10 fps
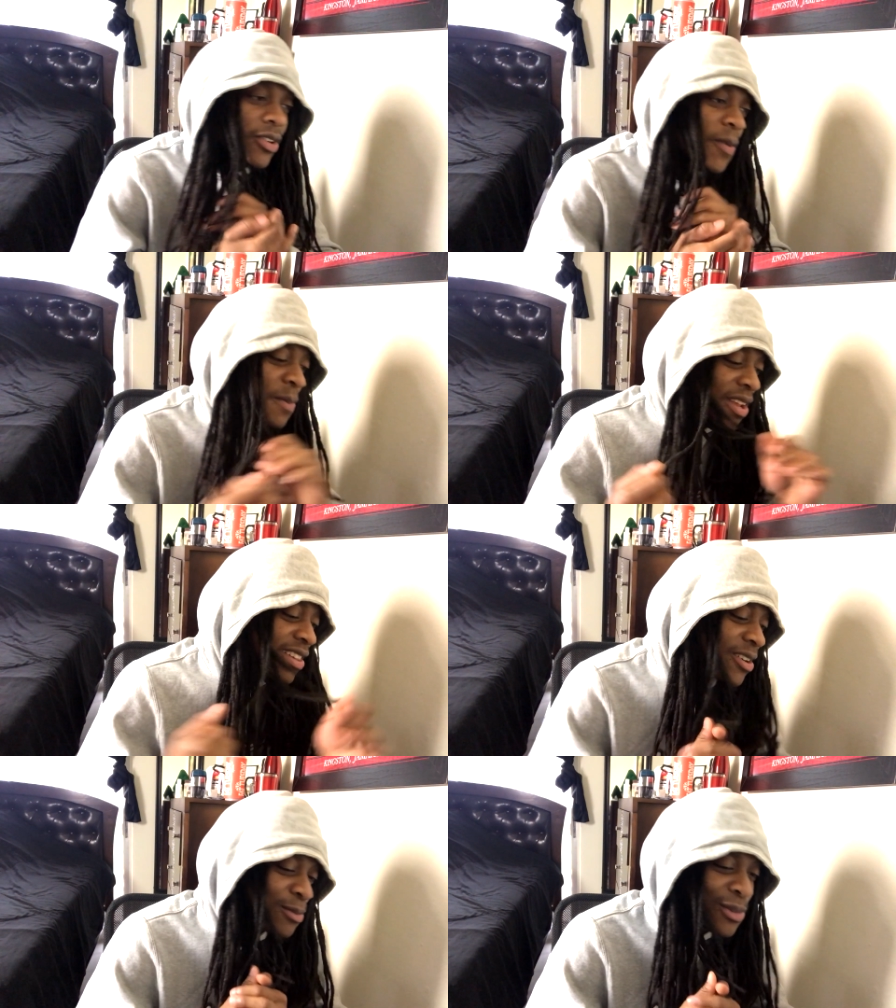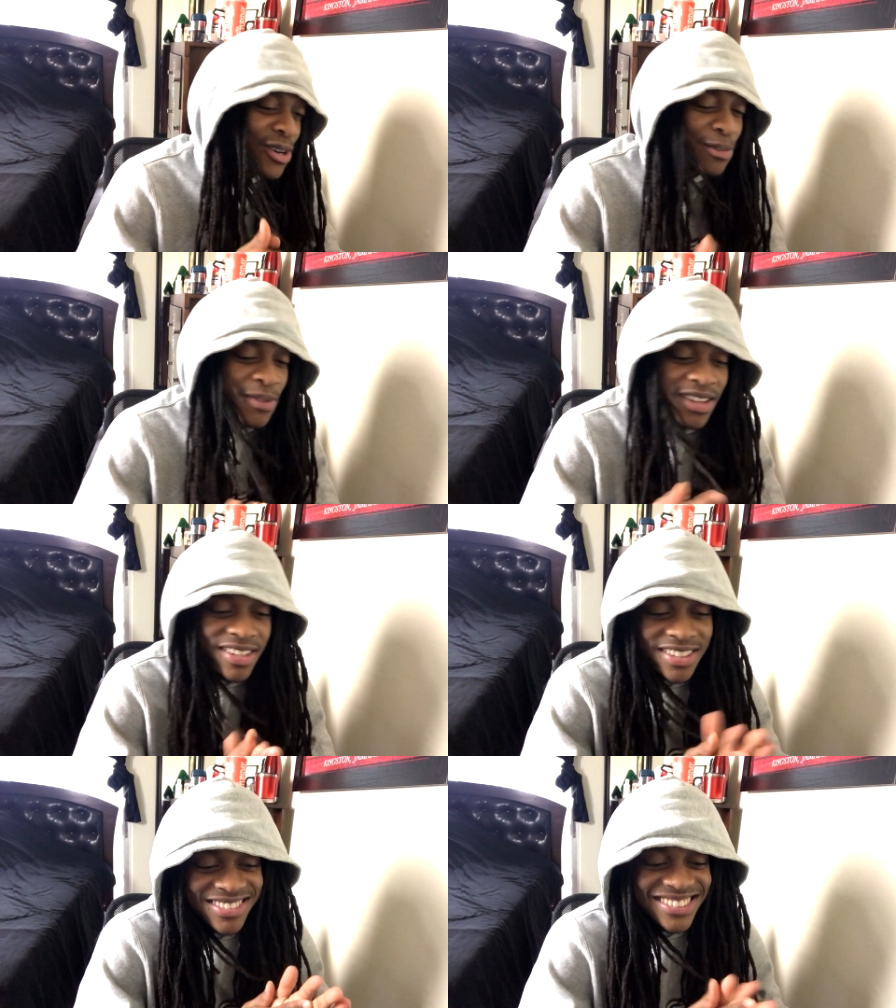though, man. Young Buck,
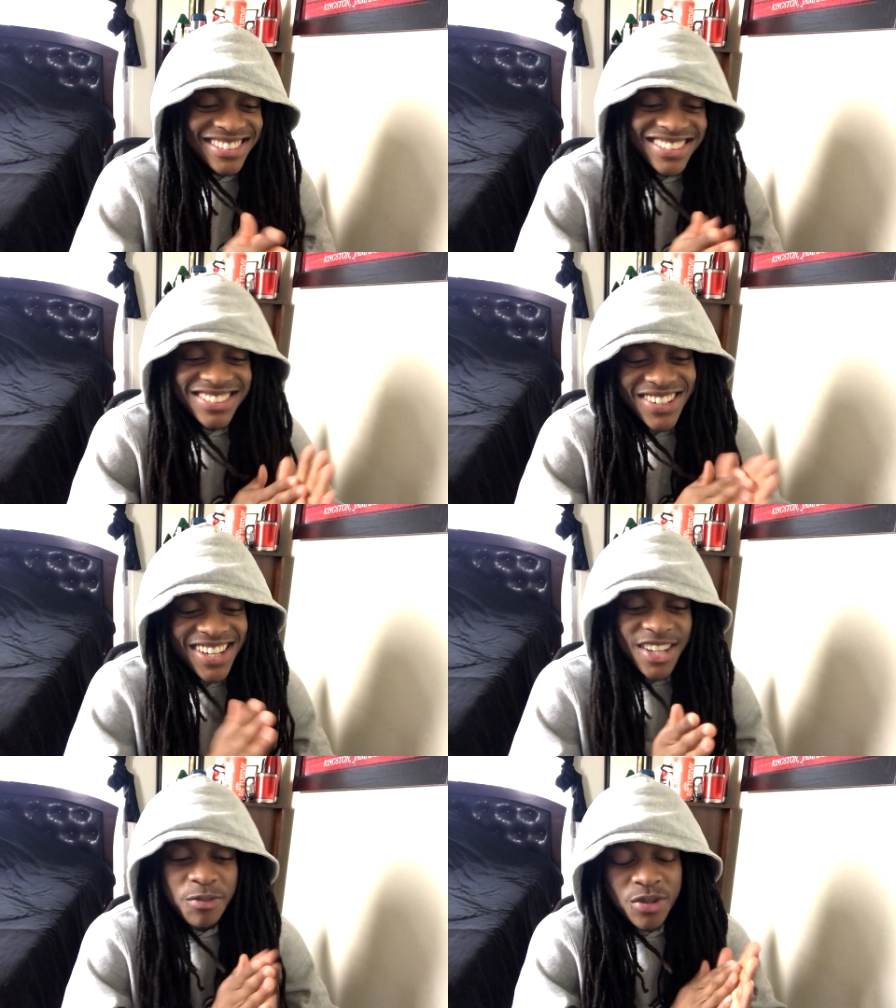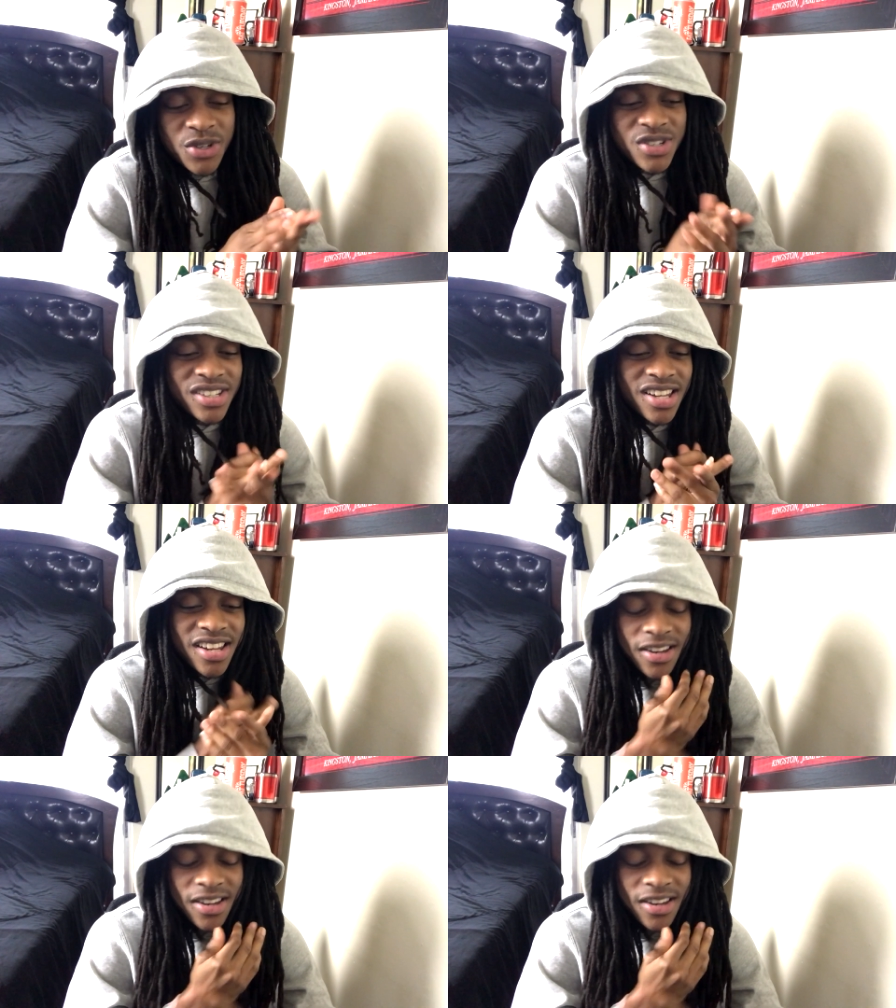man. You know I gotta pre-order that